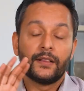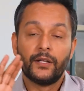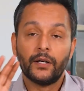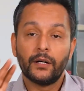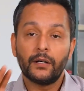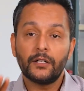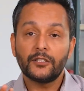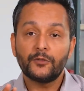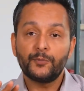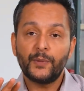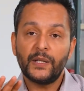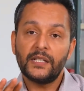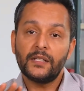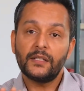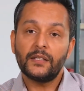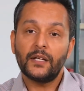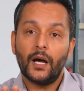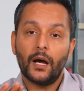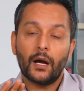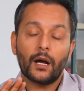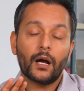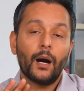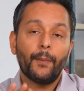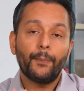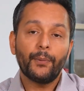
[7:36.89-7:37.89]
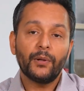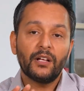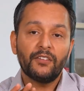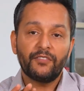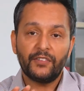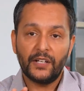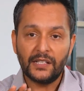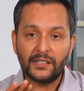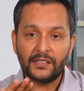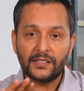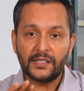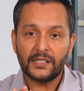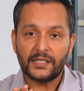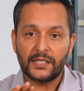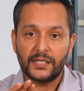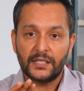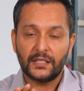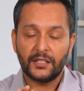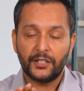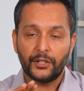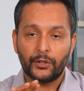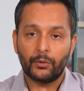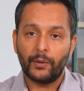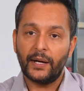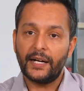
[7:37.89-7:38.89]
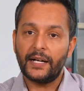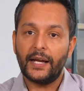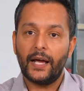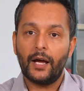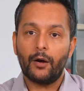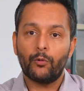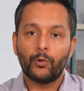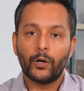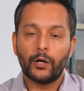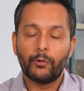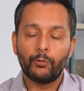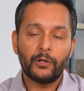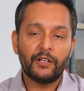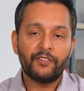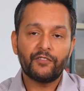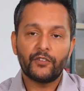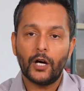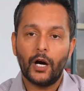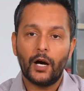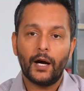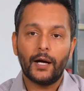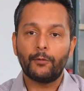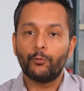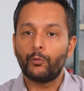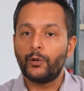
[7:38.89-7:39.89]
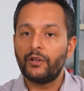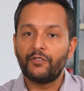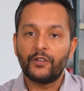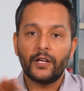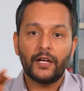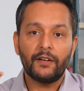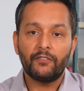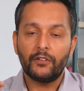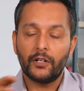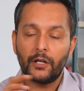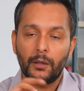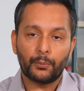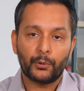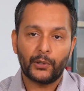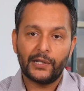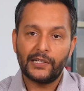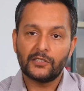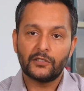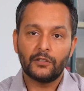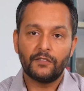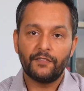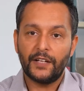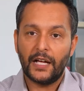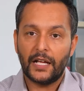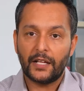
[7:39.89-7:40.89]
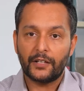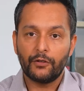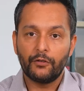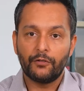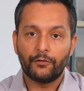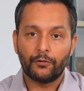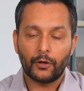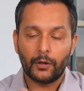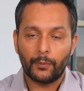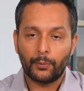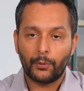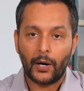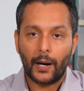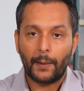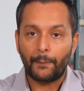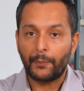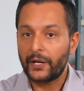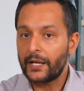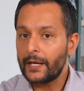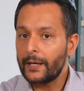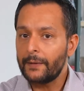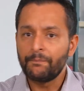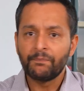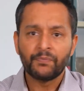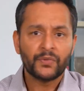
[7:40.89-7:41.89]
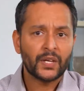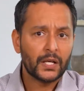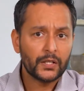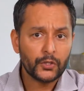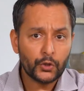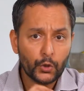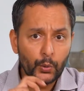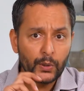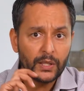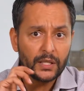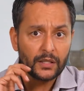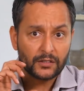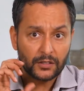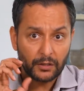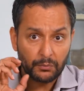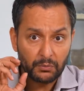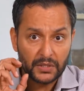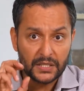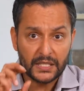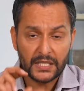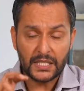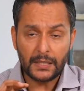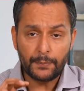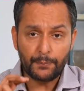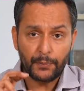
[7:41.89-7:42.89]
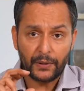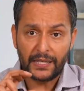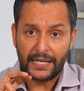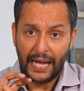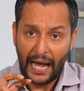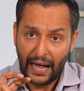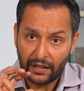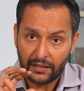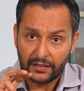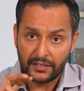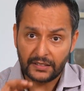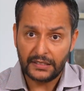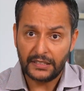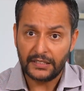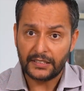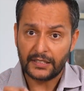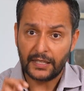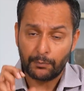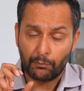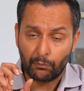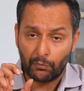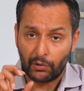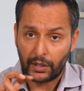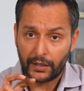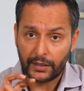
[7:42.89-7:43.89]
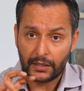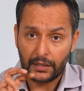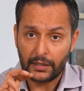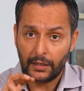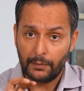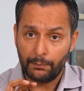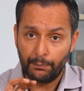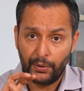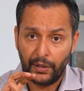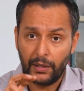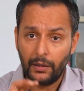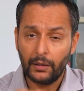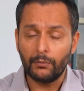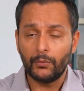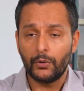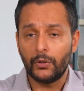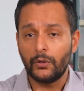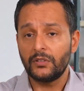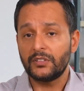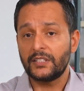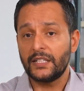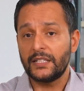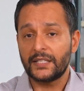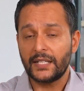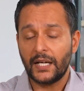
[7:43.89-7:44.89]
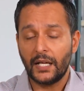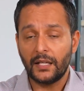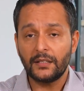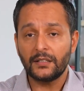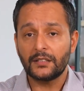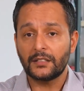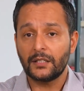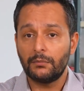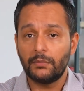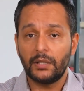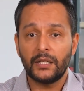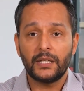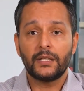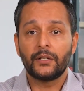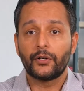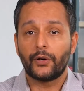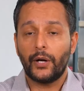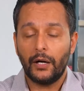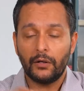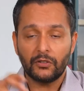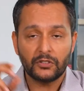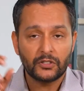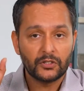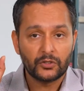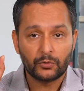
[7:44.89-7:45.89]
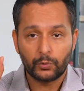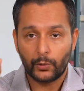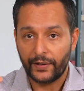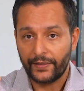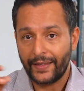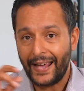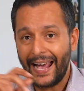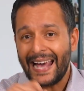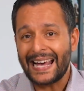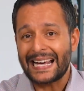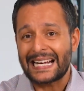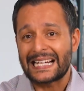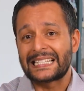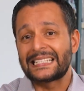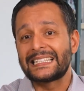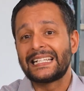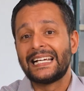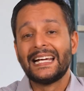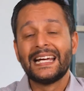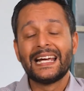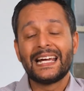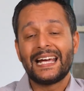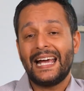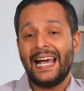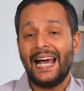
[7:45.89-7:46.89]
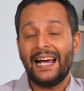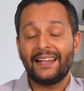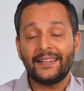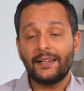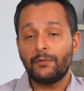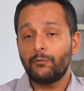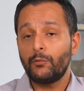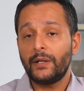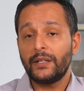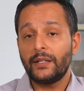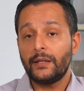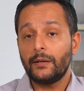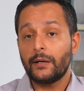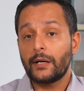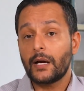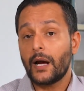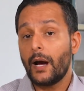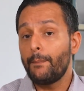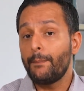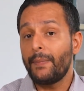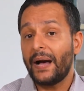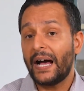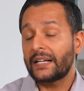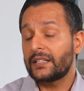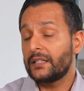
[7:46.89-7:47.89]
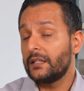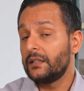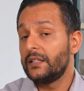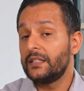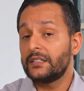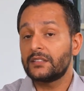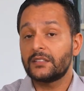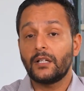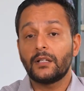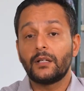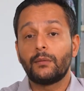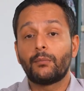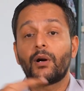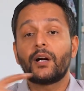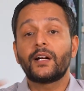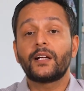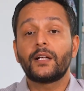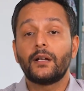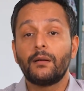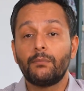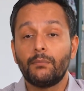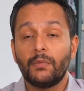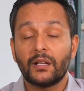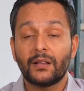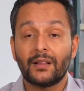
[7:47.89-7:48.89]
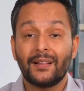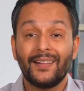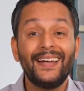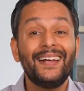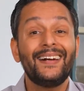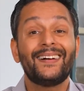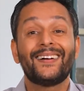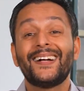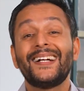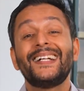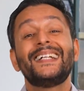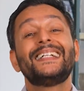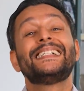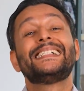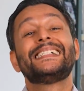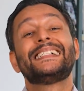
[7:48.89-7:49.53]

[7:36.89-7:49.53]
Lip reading: There has been a couple of instances here right now where we've given appraisal value for a property, doing some deep analysis and market comparables and telling somebody your house is worth X. And then when they come back to list on the market a month later,